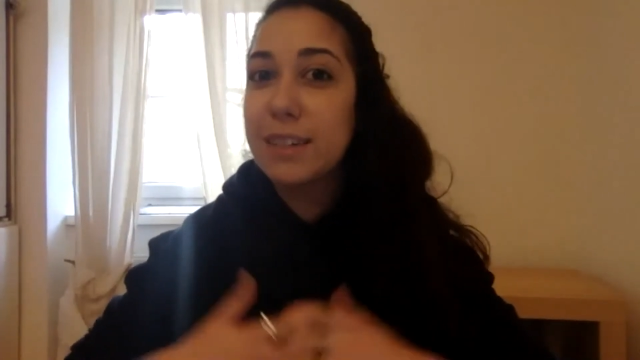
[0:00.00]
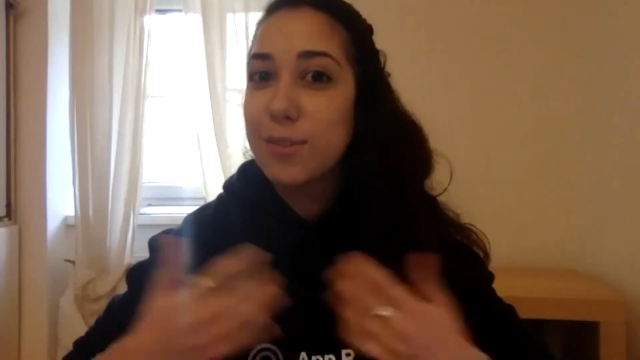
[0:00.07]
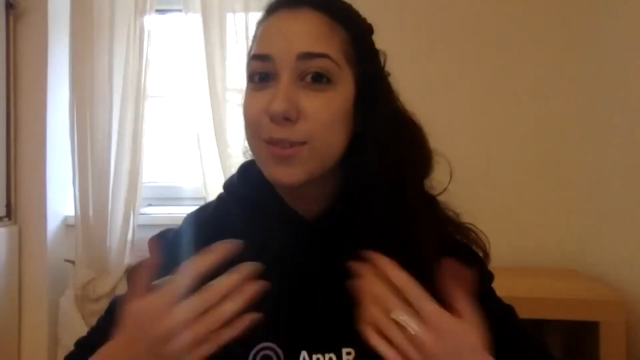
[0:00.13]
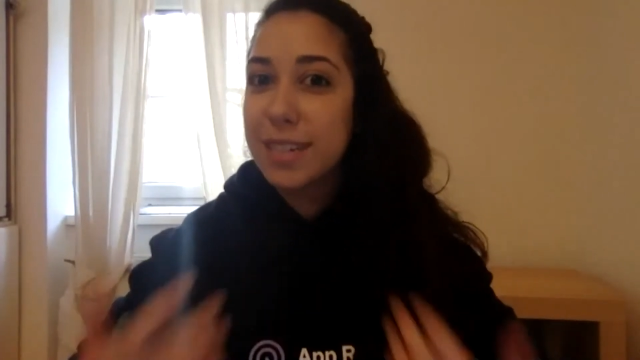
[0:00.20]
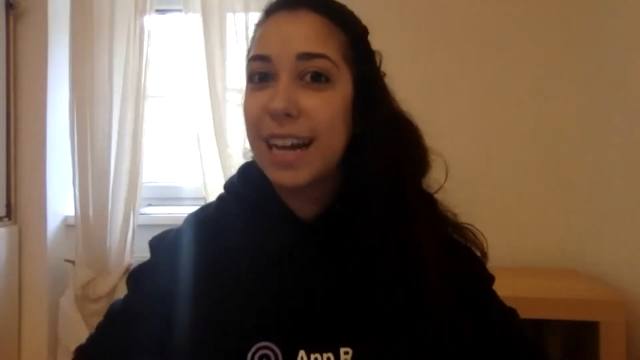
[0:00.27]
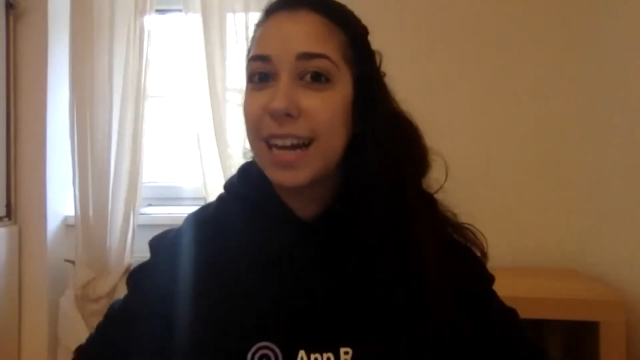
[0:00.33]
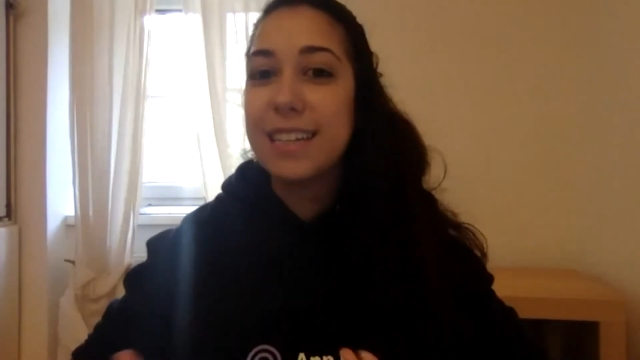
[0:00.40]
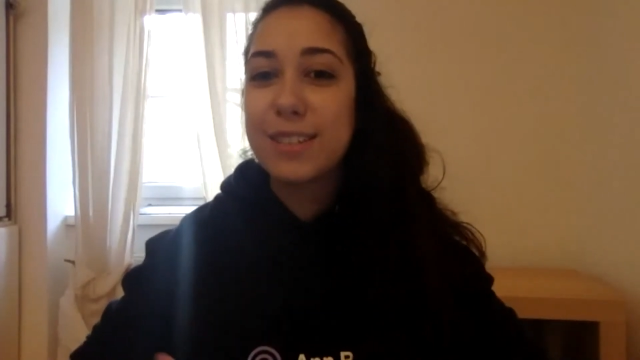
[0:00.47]
those
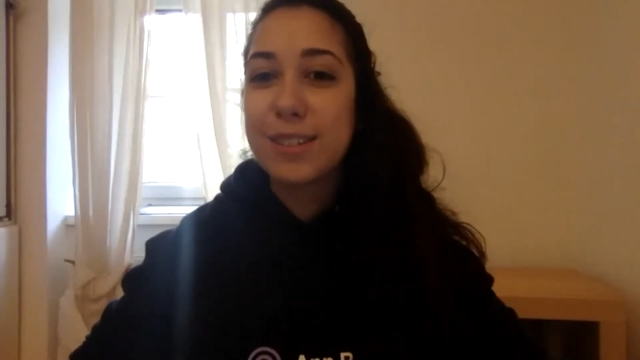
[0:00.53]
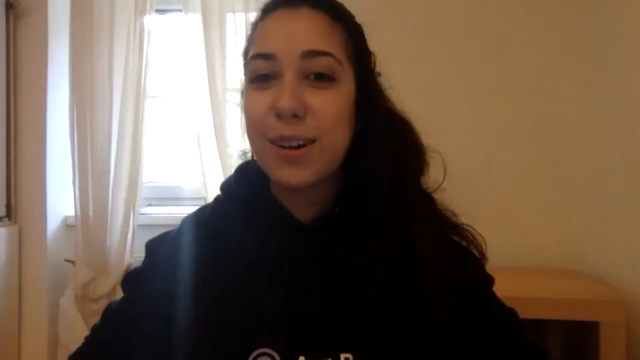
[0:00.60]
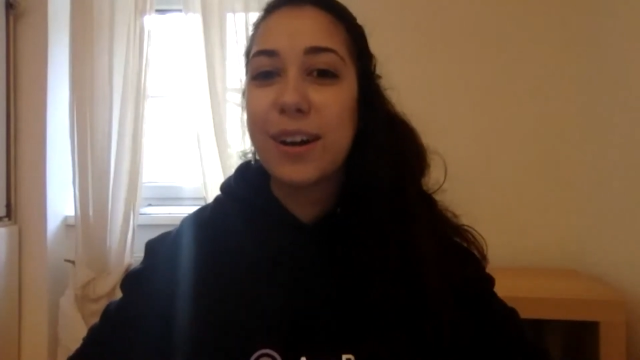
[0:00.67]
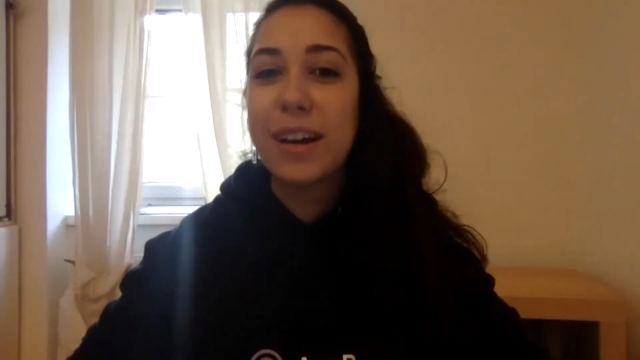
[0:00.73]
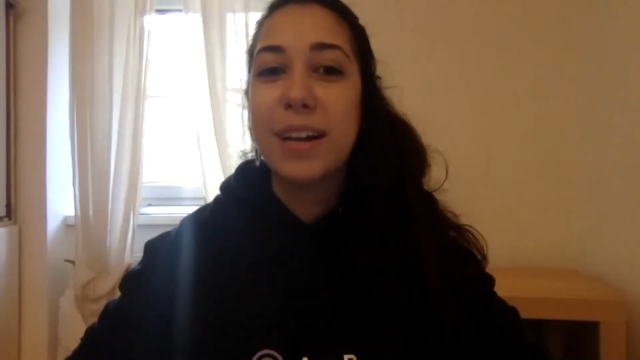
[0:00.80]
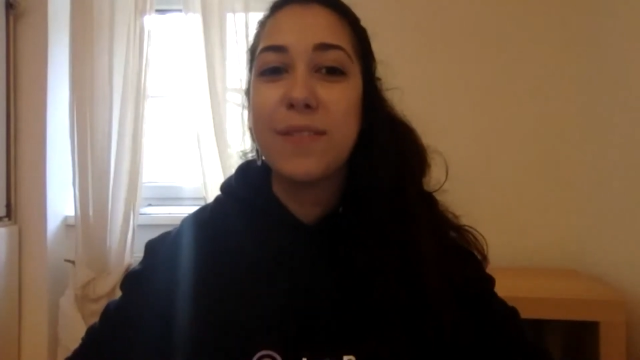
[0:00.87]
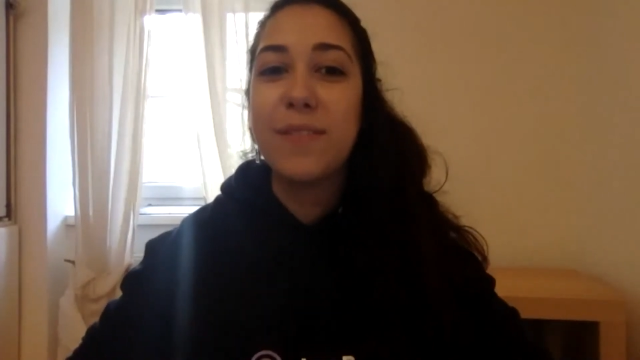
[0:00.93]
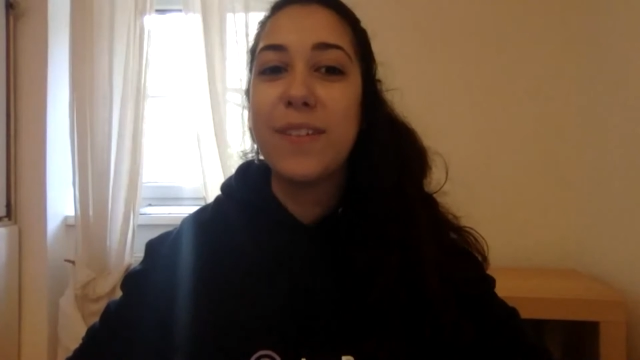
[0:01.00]
guys
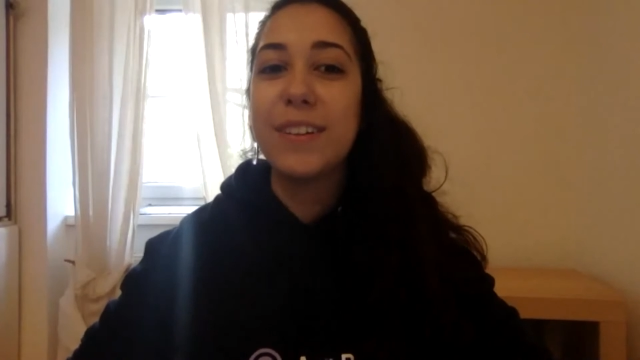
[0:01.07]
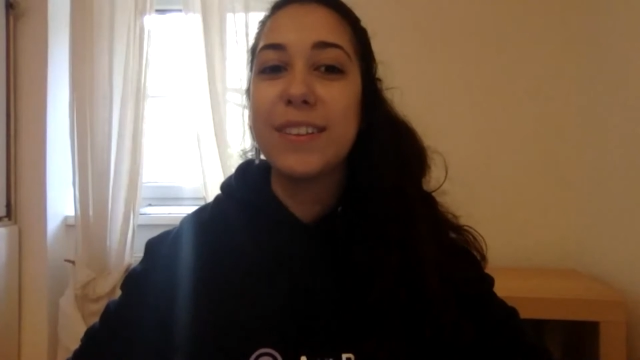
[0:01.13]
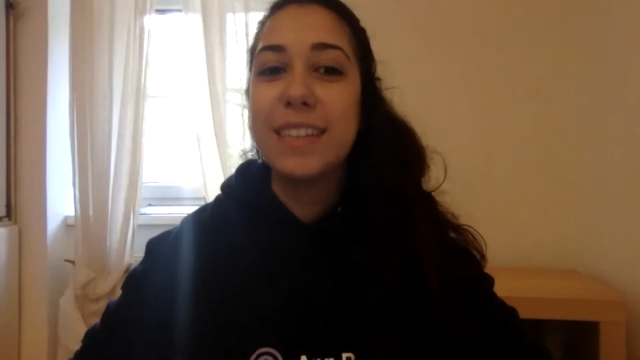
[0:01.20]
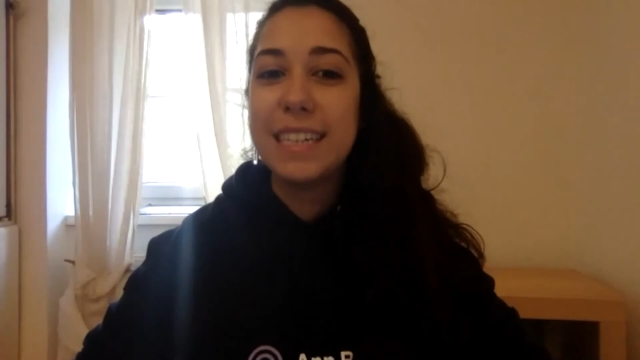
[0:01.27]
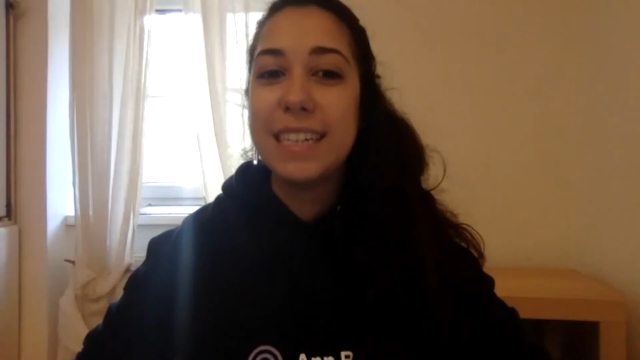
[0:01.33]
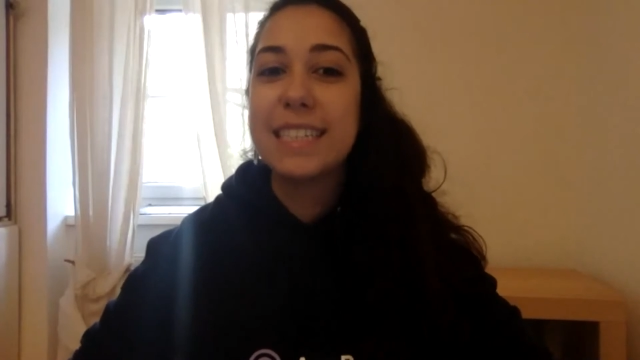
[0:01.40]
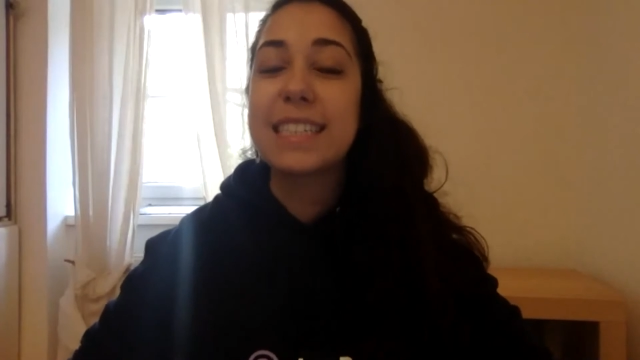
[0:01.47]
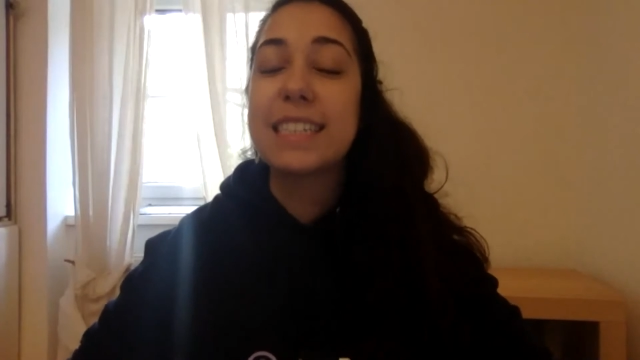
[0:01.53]
talking about
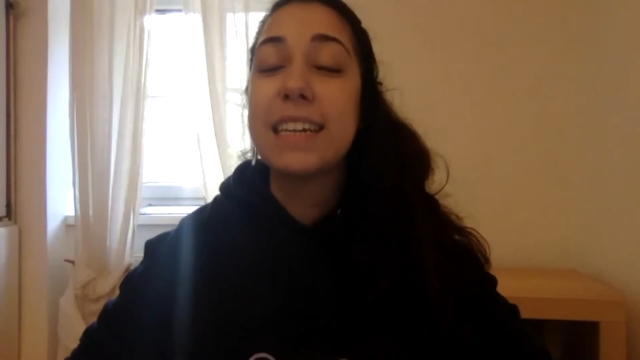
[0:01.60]
this.